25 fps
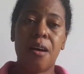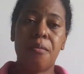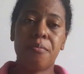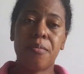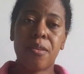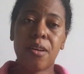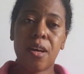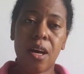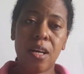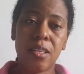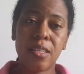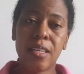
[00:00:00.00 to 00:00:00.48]

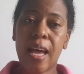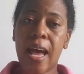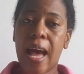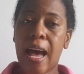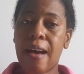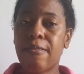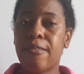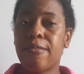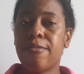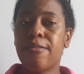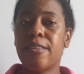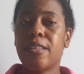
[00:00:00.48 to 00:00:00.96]
cut
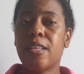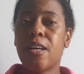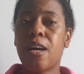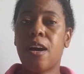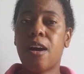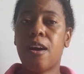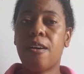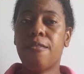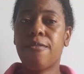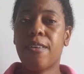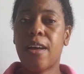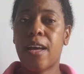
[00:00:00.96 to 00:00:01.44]
half of it
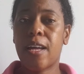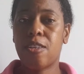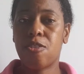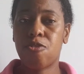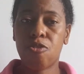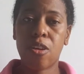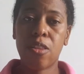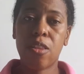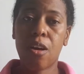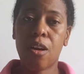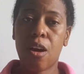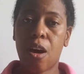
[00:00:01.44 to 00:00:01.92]
off, and
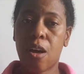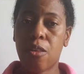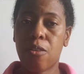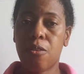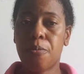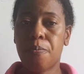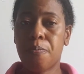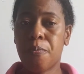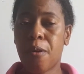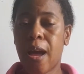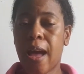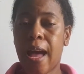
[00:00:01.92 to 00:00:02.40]
draw the
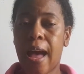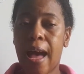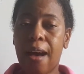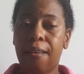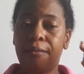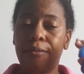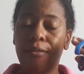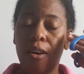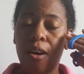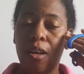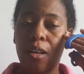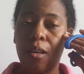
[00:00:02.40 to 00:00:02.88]
other
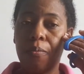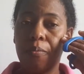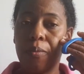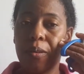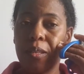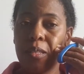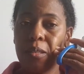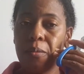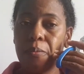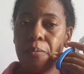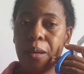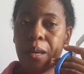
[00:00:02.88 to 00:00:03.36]
half on a
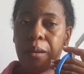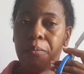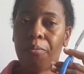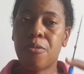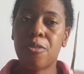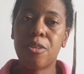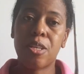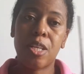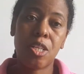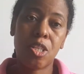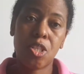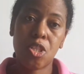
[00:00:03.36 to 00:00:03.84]
piece of paper,
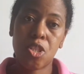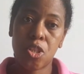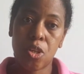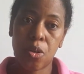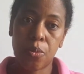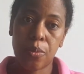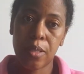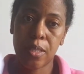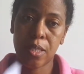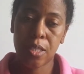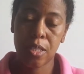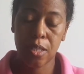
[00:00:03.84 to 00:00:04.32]
then
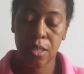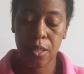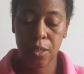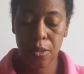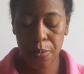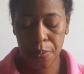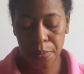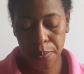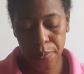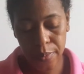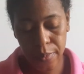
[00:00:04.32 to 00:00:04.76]
show it to you,